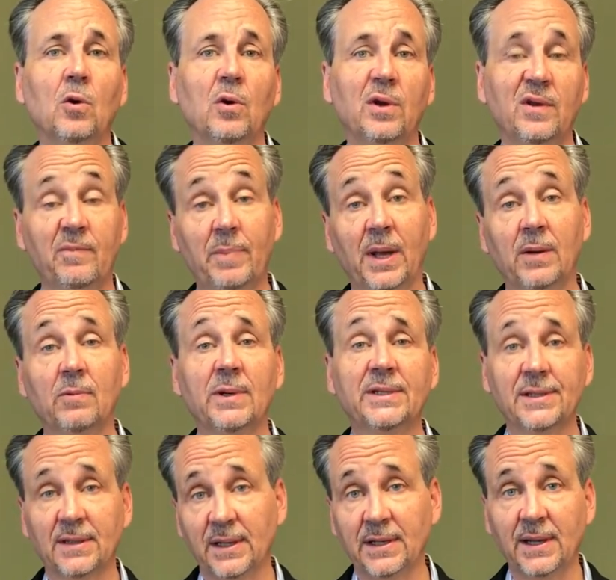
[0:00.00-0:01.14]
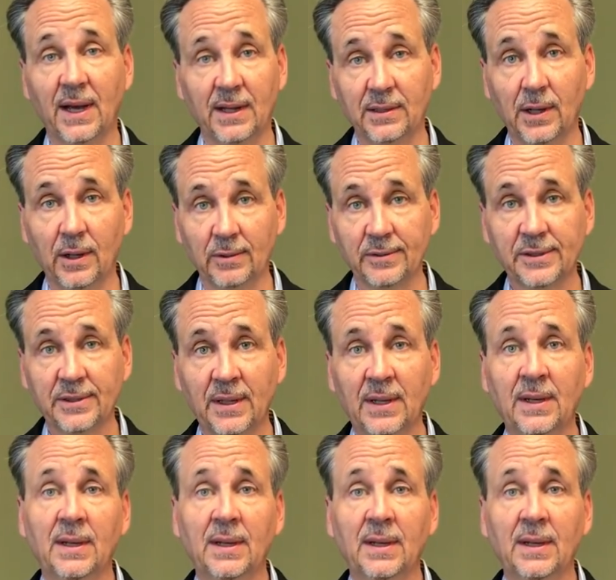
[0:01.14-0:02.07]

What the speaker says: or you've been recently diagnosed.